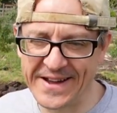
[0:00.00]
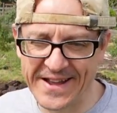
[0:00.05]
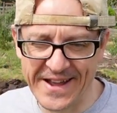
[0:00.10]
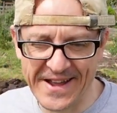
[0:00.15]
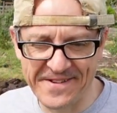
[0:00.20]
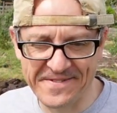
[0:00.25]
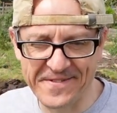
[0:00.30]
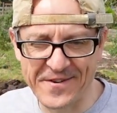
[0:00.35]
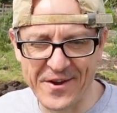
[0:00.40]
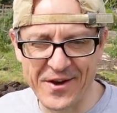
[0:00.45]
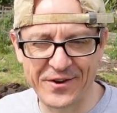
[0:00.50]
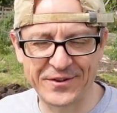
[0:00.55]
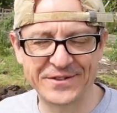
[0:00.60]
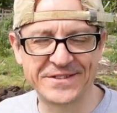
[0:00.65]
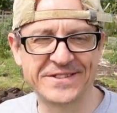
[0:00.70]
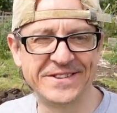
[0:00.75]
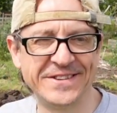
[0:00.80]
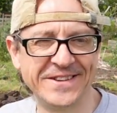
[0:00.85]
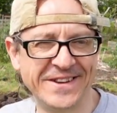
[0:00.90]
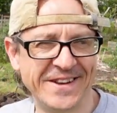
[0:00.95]
If not,
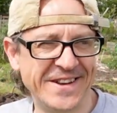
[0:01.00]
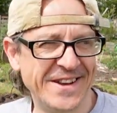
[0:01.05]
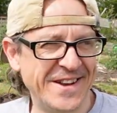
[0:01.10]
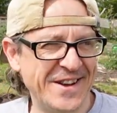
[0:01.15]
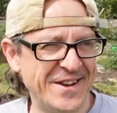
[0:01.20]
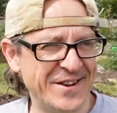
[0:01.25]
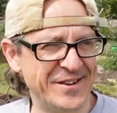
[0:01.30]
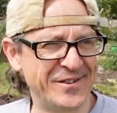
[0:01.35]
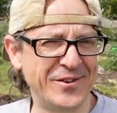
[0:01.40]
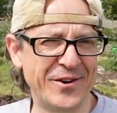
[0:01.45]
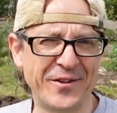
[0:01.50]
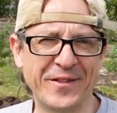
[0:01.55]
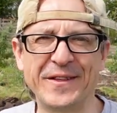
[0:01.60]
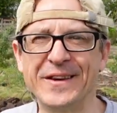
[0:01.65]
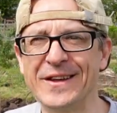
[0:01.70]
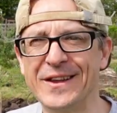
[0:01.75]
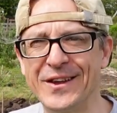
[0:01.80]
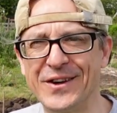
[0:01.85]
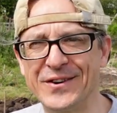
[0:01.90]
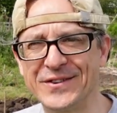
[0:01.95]

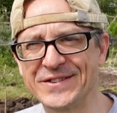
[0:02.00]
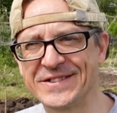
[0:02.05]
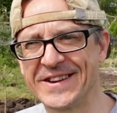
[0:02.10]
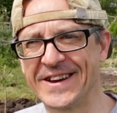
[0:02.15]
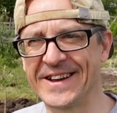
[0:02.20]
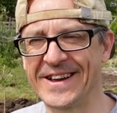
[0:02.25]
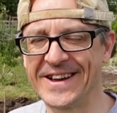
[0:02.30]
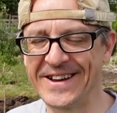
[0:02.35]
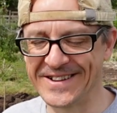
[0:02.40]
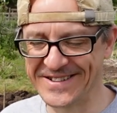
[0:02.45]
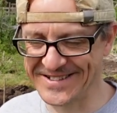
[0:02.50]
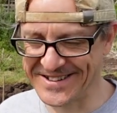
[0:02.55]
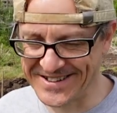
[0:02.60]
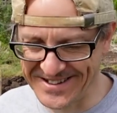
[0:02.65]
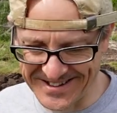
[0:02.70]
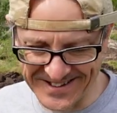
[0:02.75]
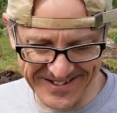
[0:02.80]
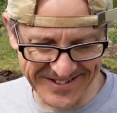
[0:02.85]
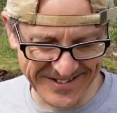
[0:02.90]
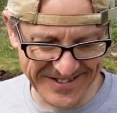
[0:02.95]
nothing lost, I guess.
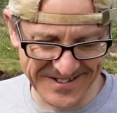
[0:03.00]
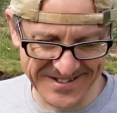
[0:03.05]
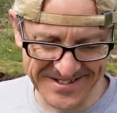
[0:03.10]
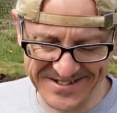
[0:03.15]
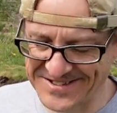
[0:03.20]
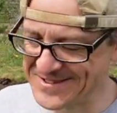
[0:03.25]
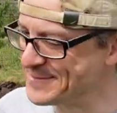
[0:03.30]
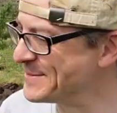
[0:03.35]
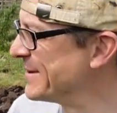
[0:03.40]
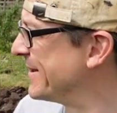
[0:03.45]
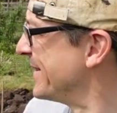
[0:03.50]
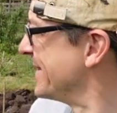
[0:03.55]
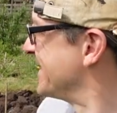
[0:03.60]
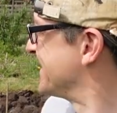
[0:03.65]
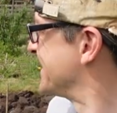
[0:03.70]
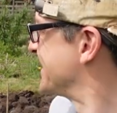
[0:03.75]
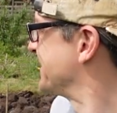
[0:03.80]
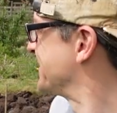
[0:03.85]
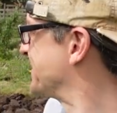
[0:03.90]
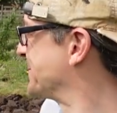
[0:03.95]
And to be honest,
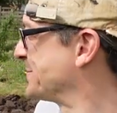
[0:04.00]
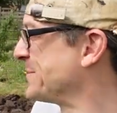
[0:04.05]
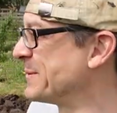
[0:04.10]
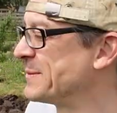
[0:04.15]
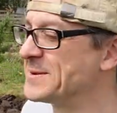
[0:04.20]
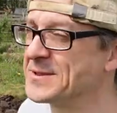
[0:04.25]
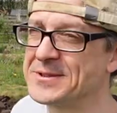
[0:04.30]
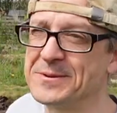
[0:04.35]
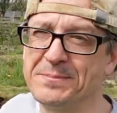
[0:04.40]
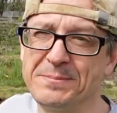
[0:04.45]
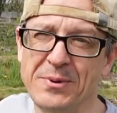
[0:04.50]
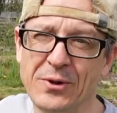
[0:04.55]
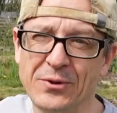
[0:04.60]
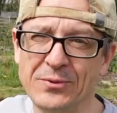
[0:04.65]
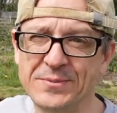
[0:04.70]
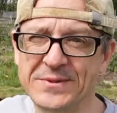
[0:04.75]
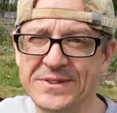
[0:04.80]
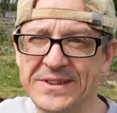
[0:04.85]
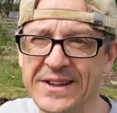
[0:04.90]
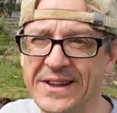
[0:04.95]
there's probably some
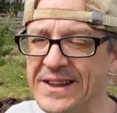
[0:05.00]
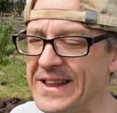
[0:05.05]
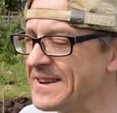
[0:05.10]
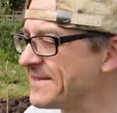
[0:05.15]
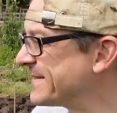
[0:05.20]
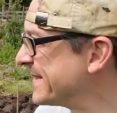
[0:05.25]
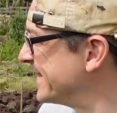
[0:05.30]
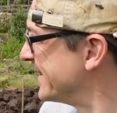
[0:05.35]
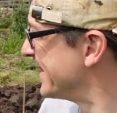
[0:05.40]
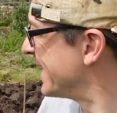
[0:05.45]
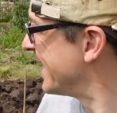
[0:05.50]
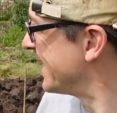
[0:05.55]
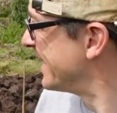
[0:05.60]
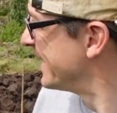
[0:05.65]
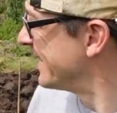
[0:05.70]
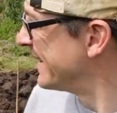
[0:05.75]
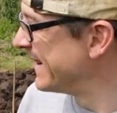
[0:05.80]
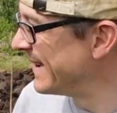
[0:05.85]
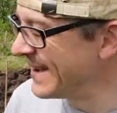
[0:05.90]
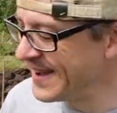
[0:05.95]
bulbs still left in there
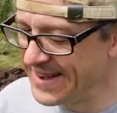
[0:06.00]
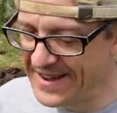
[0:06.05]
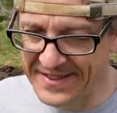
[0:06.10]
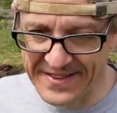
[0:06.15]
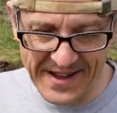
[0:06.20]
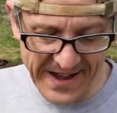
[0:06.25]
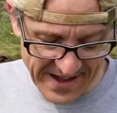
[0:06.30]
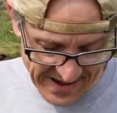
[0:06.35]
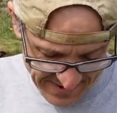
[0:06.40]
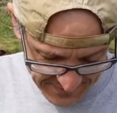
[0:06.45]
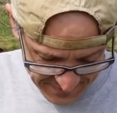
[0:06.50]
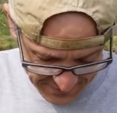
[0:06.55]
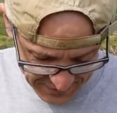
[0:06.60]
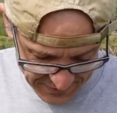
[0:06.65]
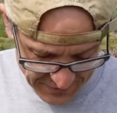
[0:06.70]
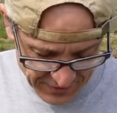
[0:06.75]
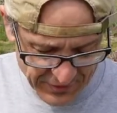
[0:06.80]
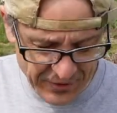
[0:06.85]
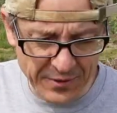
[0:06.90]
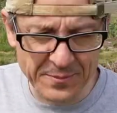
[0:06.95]
that I haven't
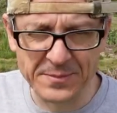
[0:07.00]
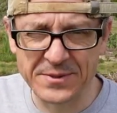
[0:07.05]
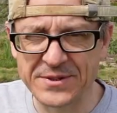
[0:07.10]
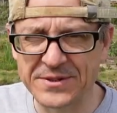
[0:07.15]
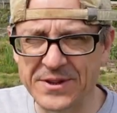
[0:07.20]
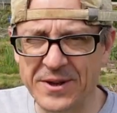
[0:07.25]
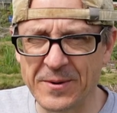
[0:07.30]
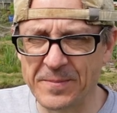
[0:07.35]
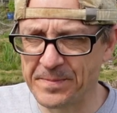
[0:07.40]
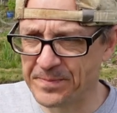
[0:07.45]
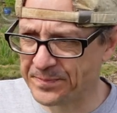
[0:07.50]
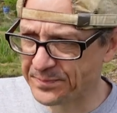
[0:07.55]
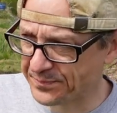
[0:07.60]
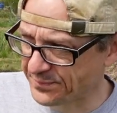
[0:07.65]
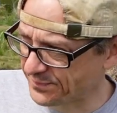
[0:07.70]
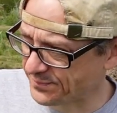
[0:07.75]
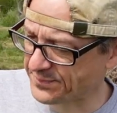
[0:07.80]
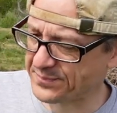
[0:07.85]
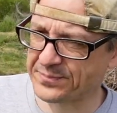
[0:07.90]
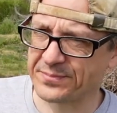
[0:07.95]
dug up, so
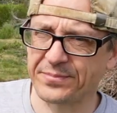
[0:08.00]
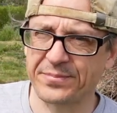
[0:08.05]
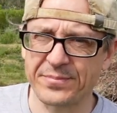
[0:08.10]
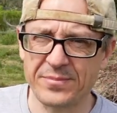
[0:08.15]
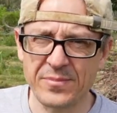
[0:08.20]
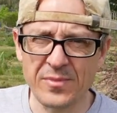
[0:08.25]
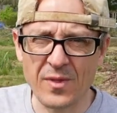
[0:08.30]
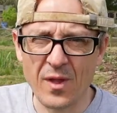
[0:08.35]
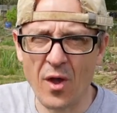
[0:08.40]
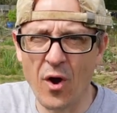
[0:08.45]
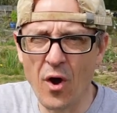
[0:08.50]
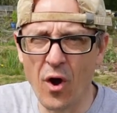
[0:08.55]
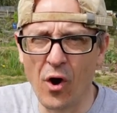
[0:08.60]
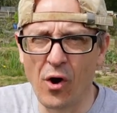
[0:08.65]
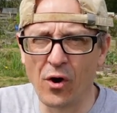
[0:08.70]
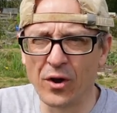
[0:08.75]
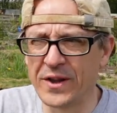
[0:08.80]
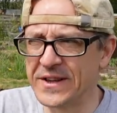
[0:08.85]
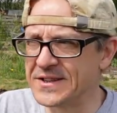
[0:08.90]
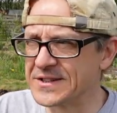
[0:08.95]

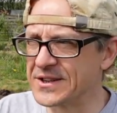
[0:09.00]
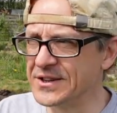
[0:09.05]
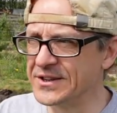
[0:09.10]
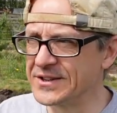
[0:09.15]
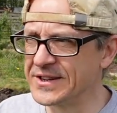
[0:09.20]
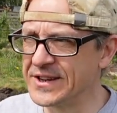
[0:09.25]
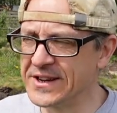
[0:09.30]
all is good.